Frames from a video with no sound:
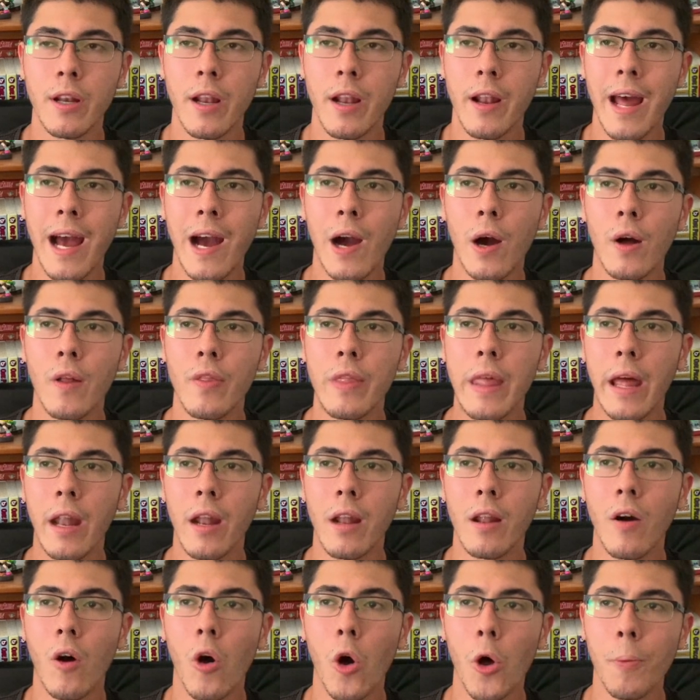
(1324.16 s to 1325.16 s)
it out, that
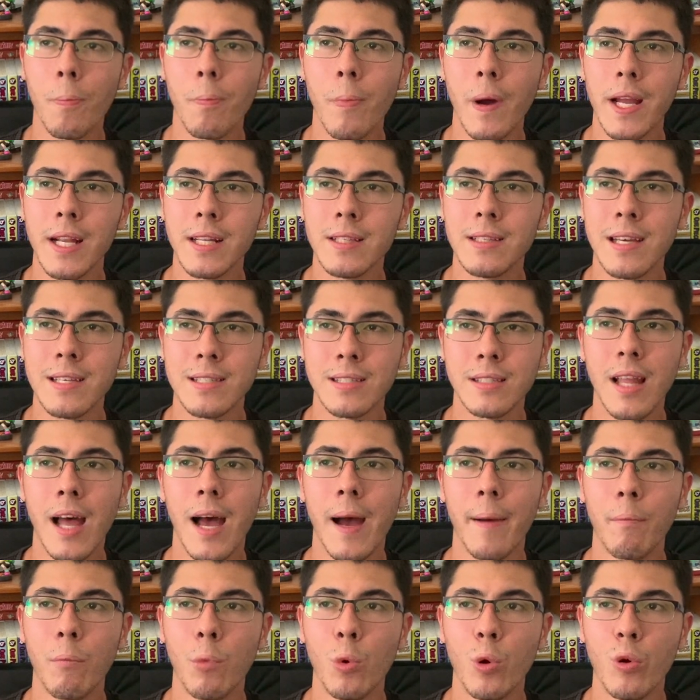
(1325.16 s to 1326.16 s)
All Might does
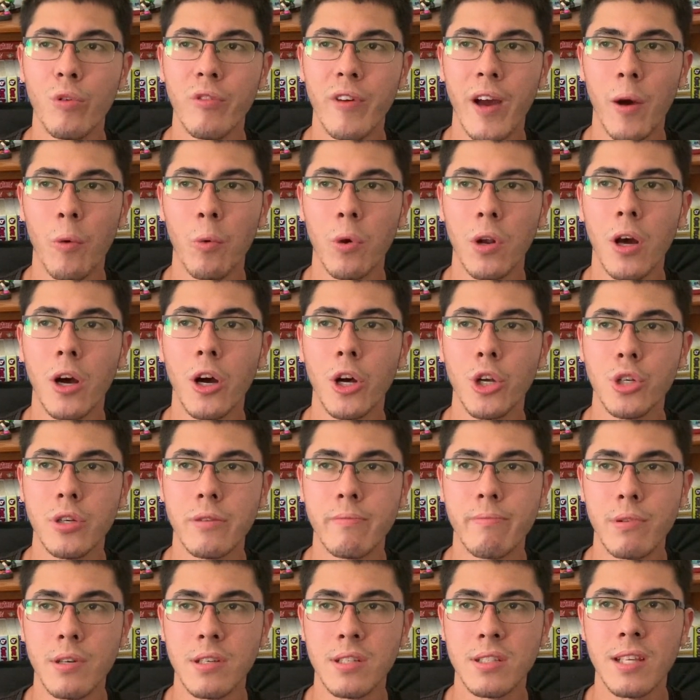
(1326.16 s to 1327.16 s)
not move at
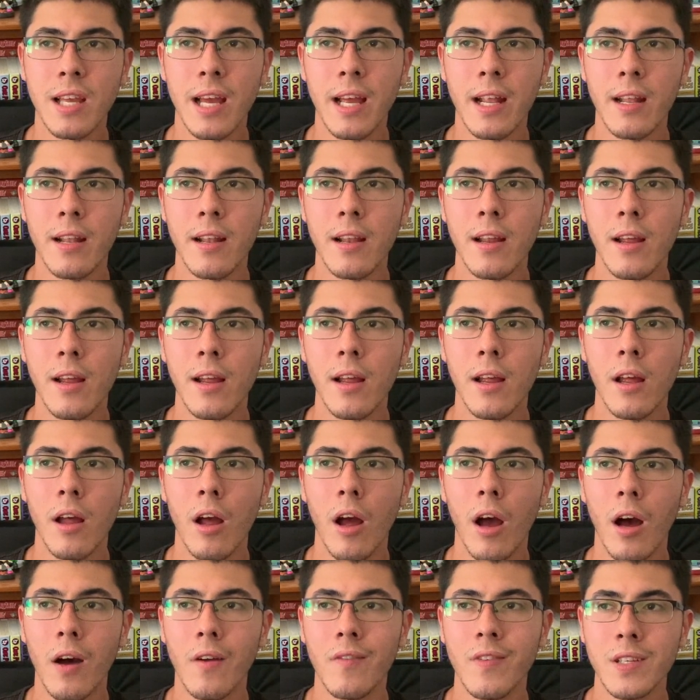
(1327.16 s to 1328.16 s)
100%
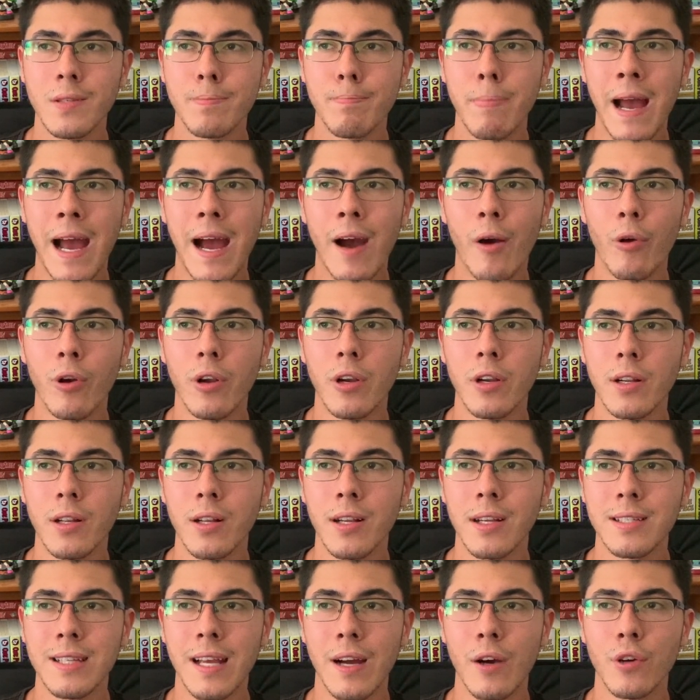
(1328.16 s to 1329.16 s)
of his power,
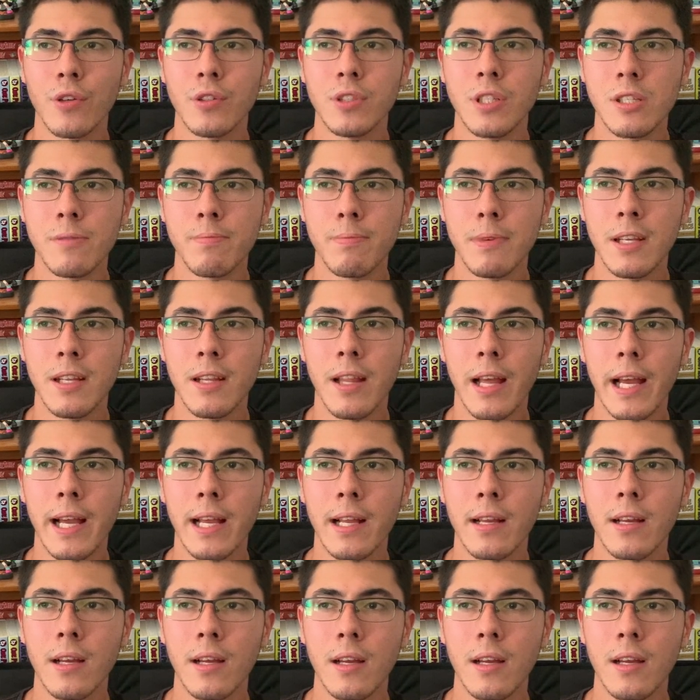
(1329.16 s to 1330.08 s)
because that would just be like,